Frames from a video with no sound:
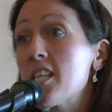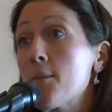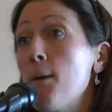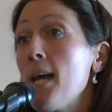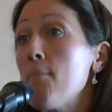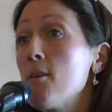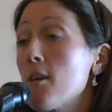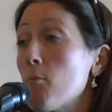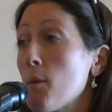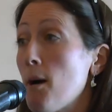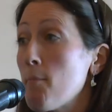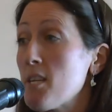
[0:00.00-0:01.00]
there's a paper that
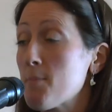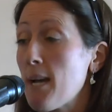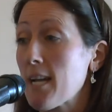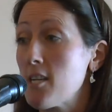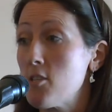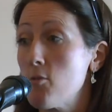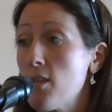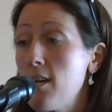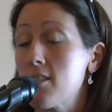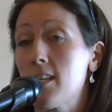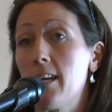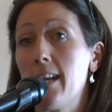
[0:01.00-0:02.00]
we published back in
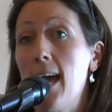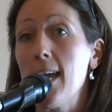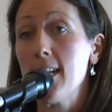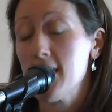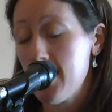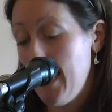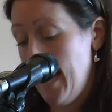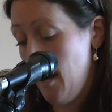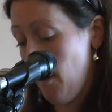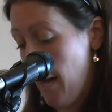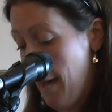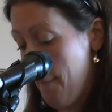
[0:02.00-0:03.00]
2008
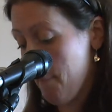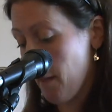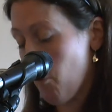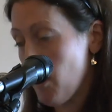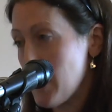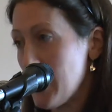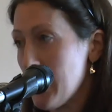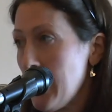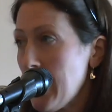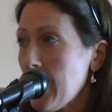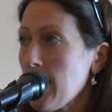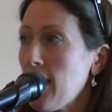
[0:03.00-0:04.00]
now, and we did a
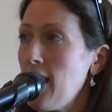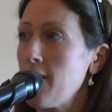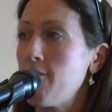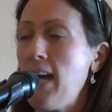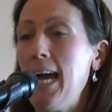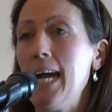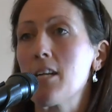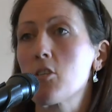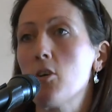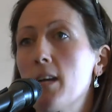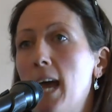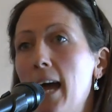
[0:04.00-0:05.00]
little kind of
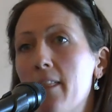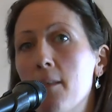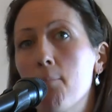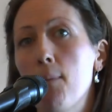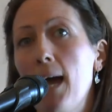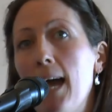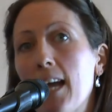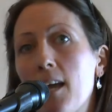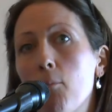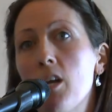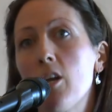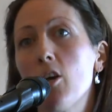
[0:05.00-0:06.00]
add-on at the back,
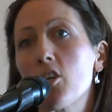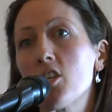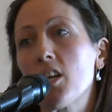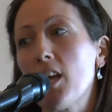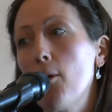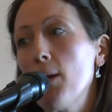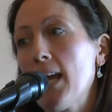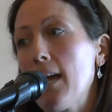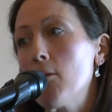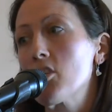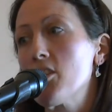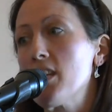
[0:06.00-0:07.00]
and we looked at going
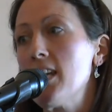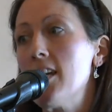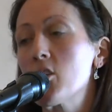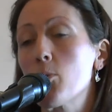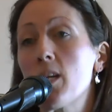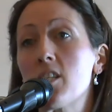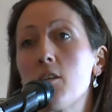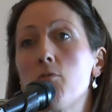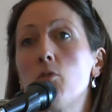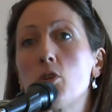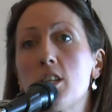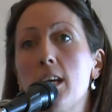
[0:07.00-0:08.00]
out to the year
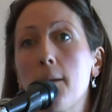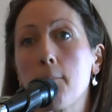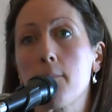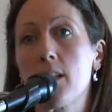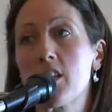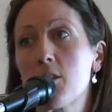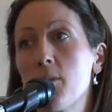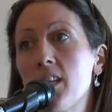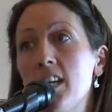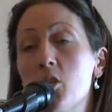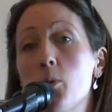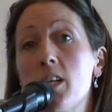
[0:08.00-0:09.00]
2040. So in
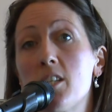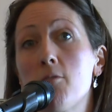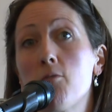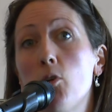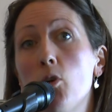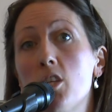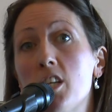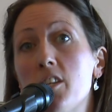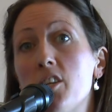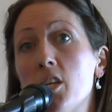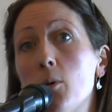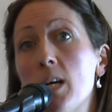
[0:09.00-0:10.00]
the year 2040,
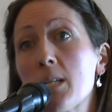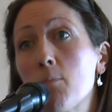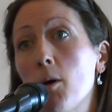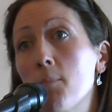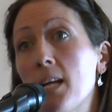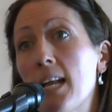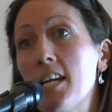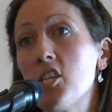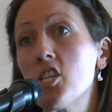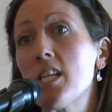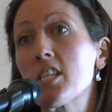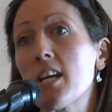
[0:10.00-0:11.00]
the US
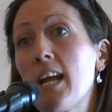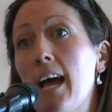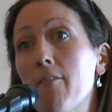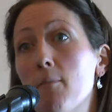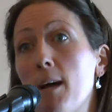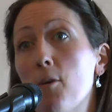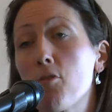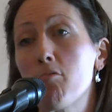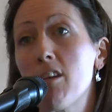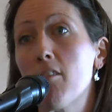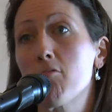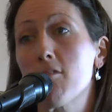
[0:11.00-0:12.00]
population is going to have about
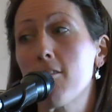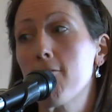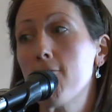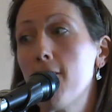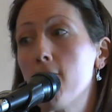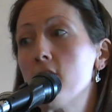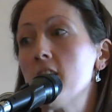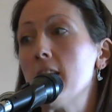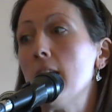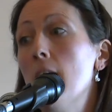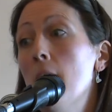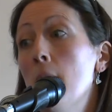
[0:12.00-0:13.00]

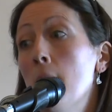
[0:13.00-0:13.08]
350